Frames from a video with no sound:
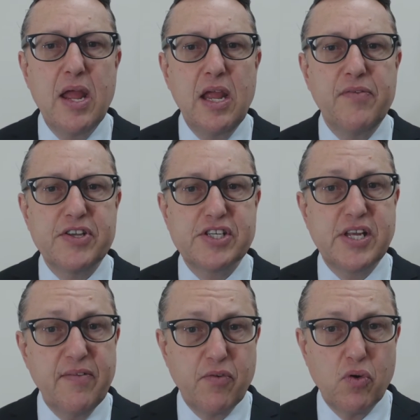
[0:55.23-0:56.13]
If it's
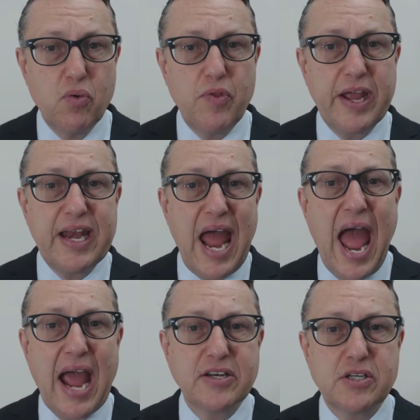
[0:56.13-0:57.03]
several, they can
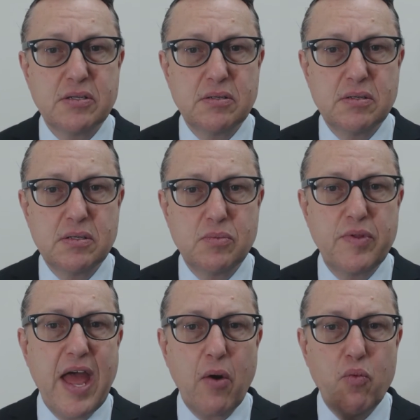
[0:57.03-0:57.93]
act
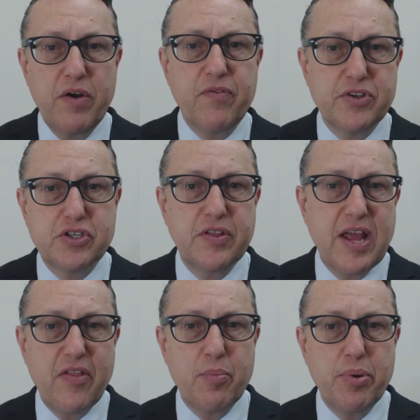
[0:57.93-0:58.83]
without reference to
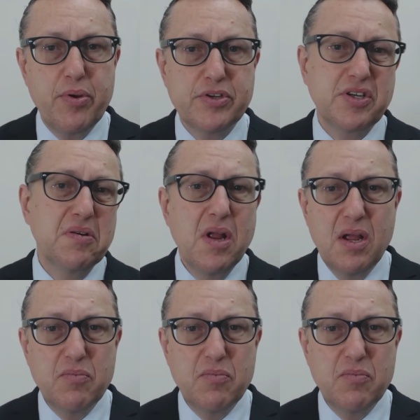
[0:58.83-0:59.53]
the other person,